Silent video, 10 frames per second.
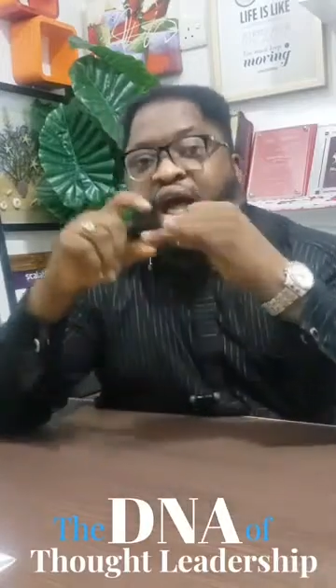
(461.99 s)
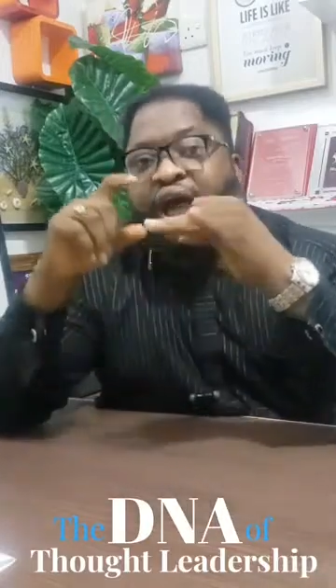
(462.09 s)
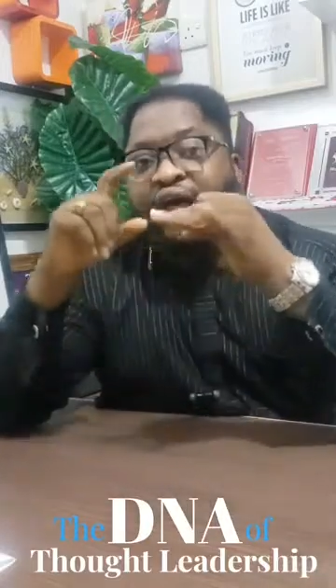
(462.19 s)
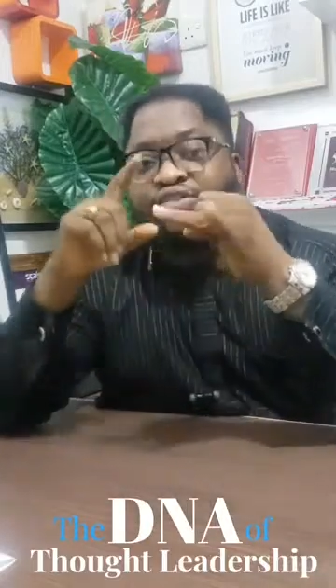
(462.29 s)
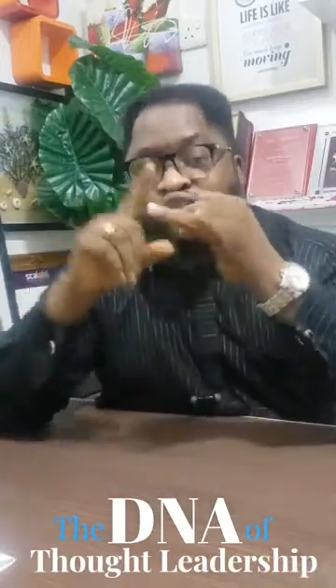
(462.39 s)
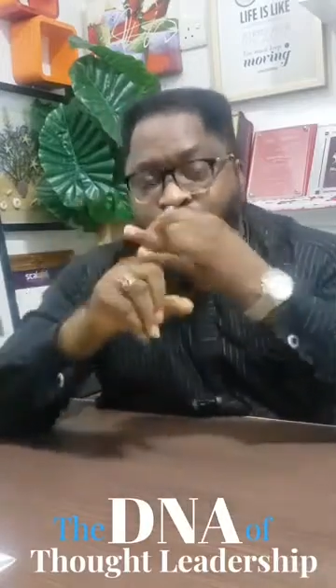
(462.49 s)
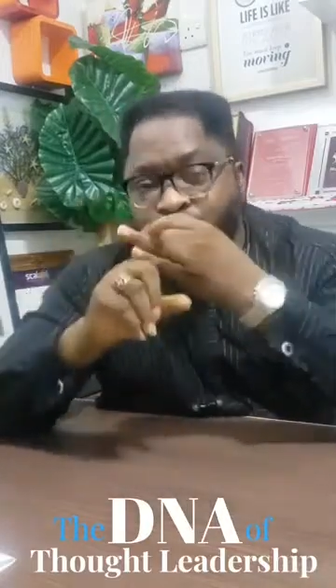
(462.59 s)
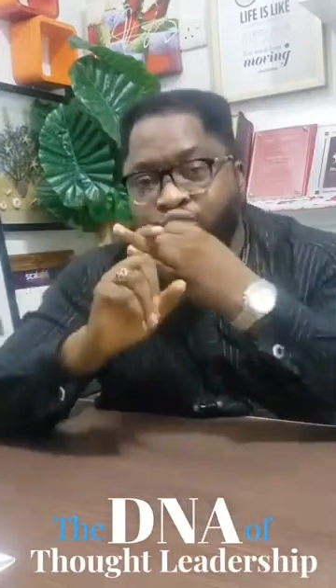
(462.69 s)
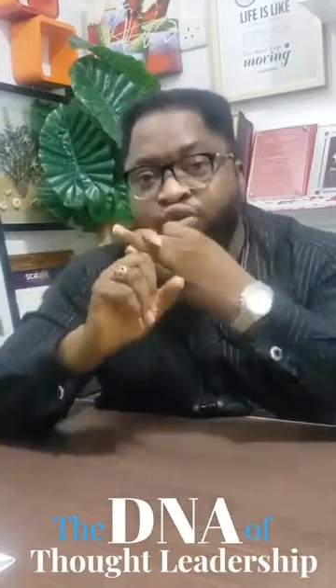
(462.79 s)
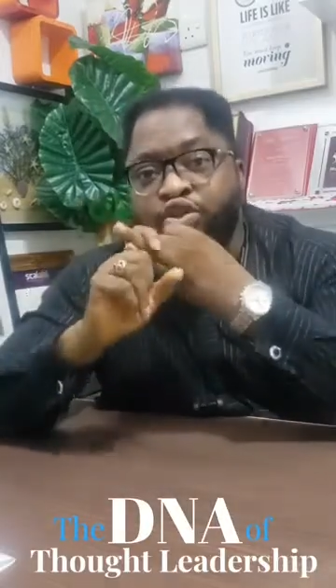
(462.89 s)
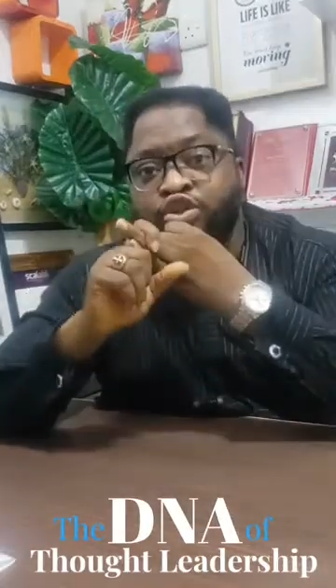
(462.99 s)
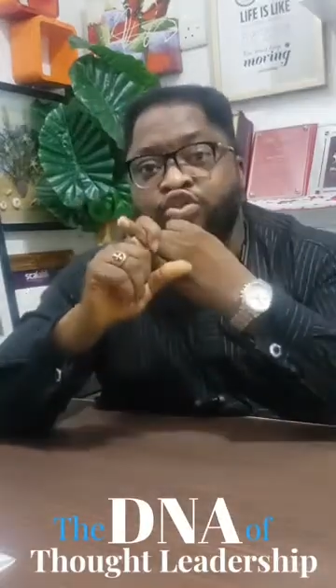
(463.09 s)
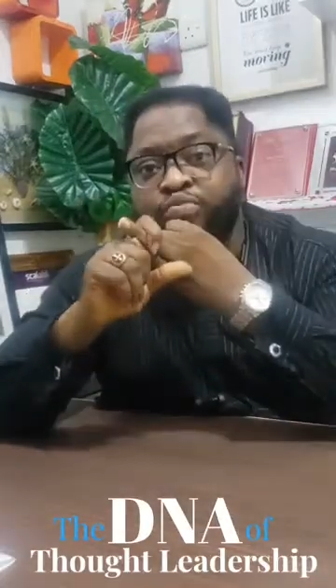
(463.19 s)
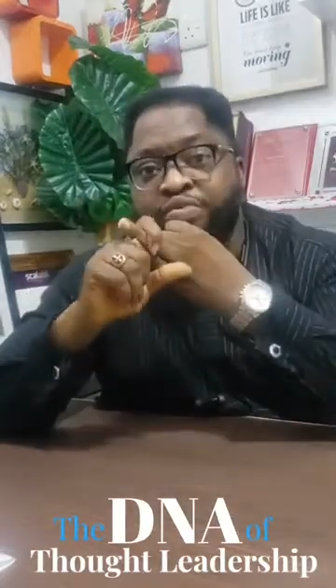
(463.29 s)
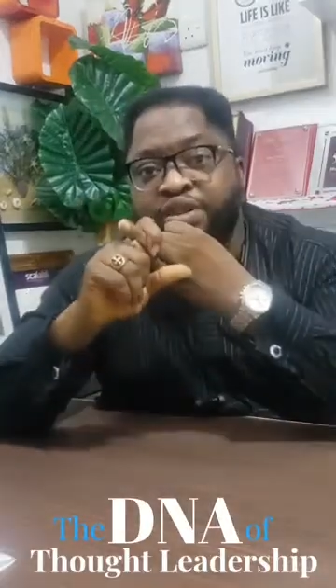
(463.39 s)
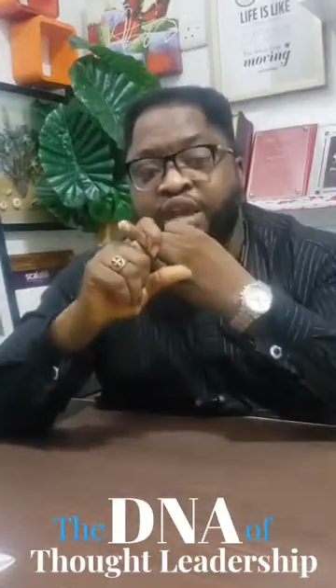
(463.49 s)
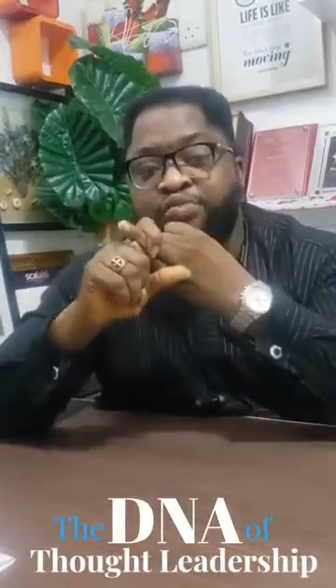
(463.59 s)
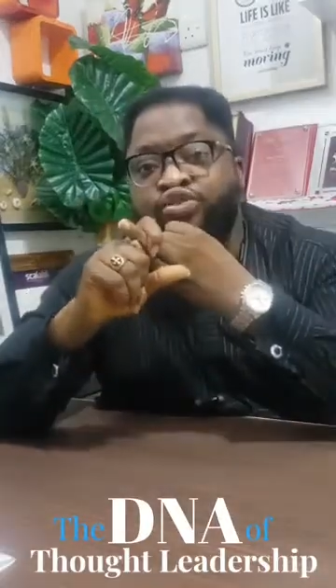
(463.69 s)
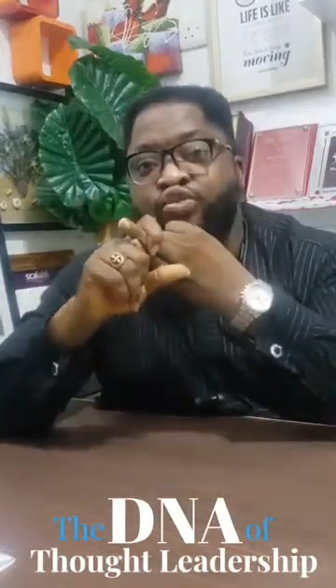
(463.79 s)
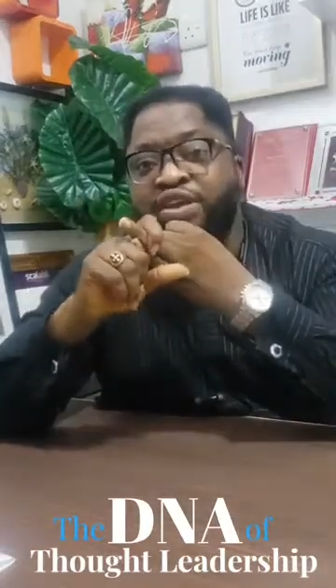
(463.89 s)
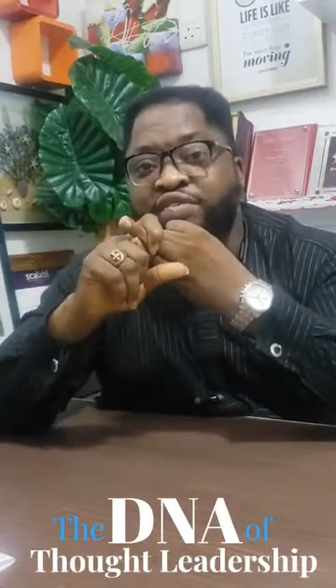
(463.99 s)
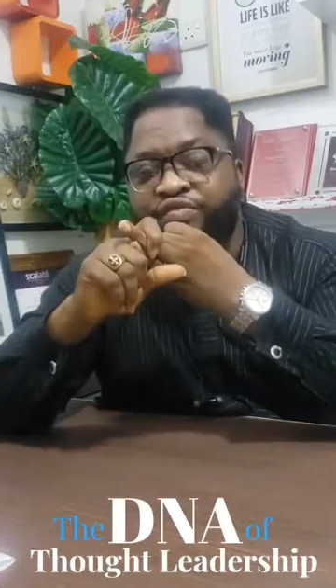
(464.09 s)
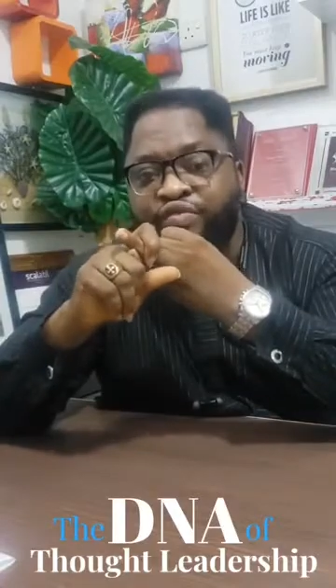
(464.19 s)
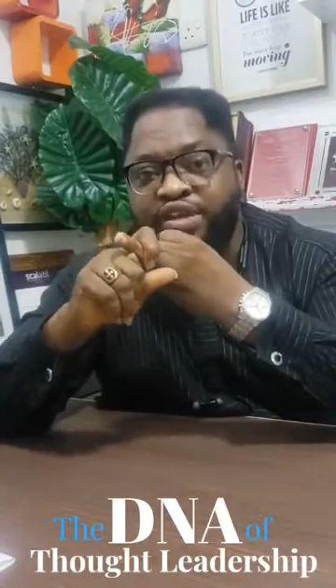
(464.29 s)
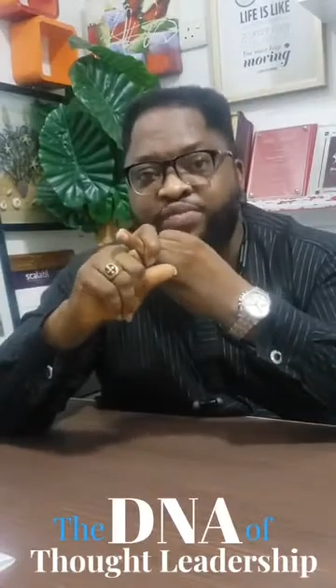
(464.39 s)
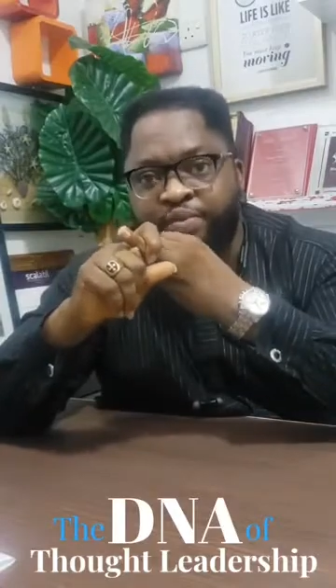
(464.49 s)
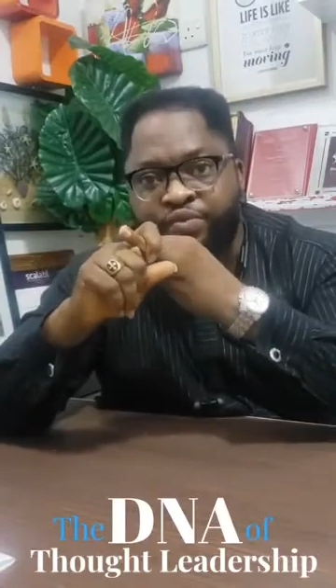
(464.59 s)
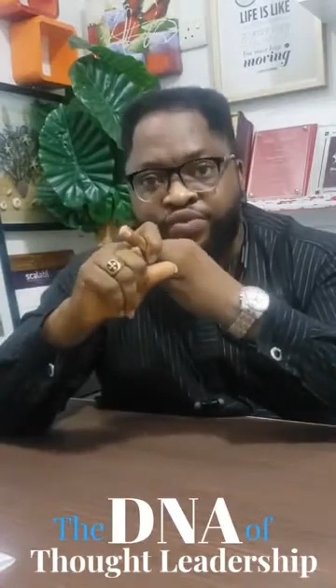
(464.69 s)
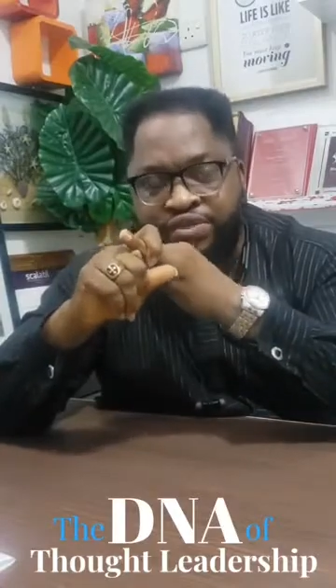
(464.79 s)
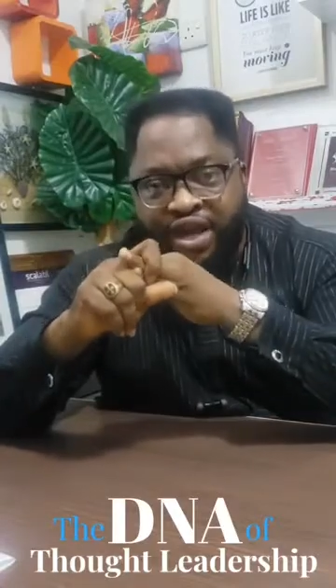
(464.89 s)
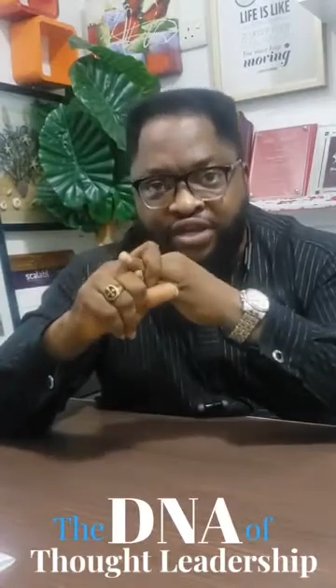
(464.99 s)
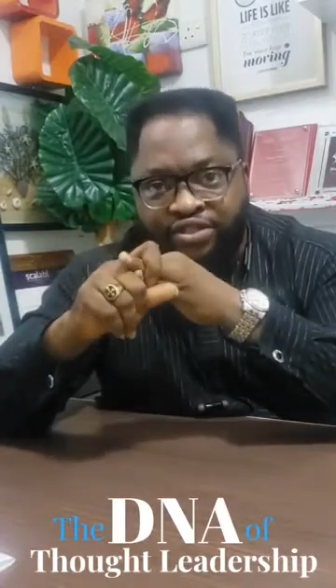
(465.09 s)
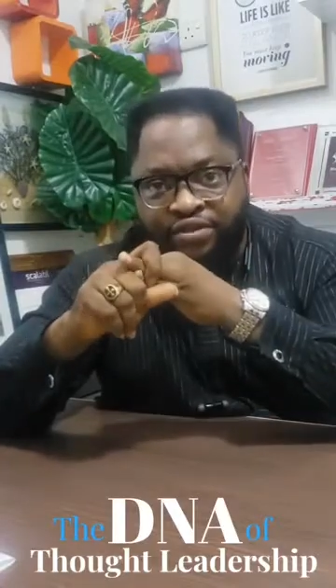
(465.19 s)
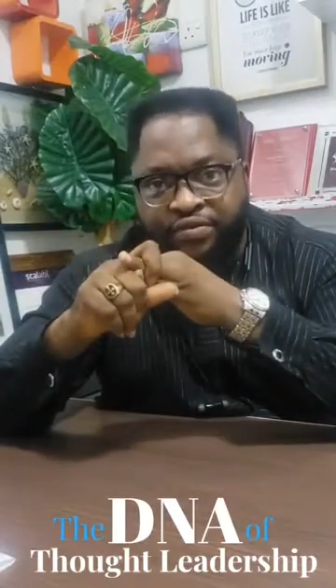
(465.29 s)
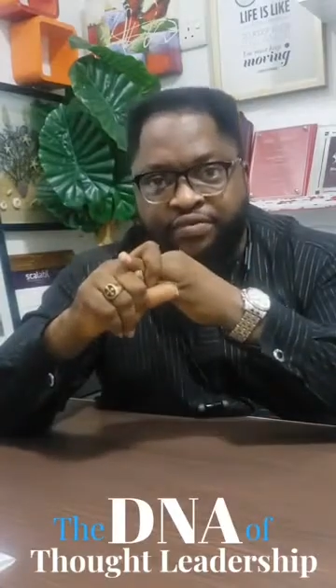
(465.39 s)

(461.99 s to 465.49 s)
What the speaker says: and 2, you being able to influence people's action.